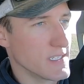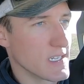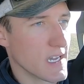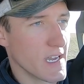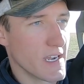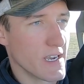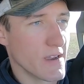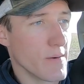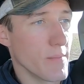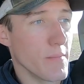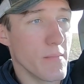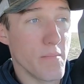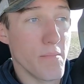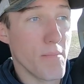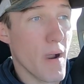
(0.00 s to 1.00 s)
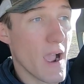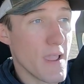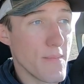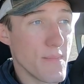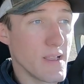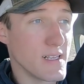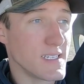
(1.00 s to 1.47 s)
Kind of might
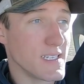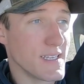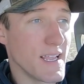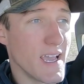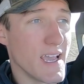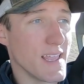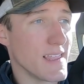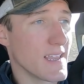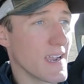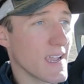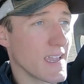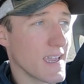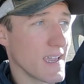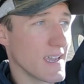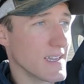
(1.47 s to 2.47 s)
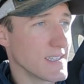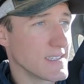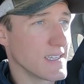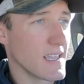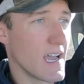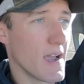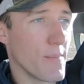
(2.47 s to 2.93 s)
be today that I can get to
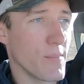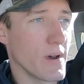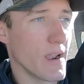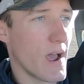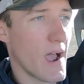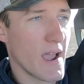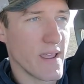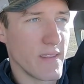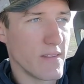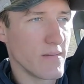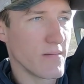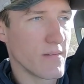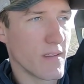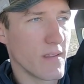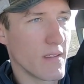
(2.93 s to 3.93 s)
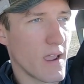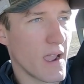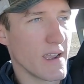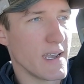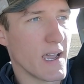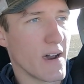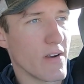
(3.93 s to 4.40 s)
that, but I
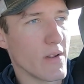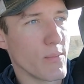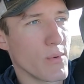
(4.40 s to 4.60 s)
doubt it.